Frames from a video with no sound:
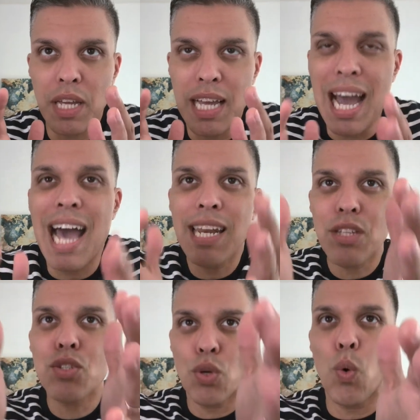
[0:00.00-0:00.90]
guide
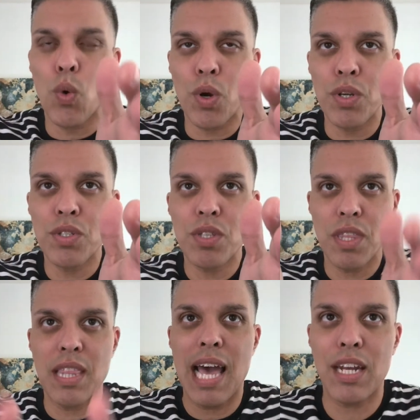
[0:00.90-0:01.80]
us towards
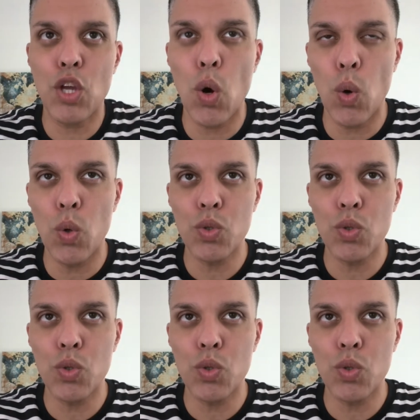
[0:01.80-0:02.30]
that goal?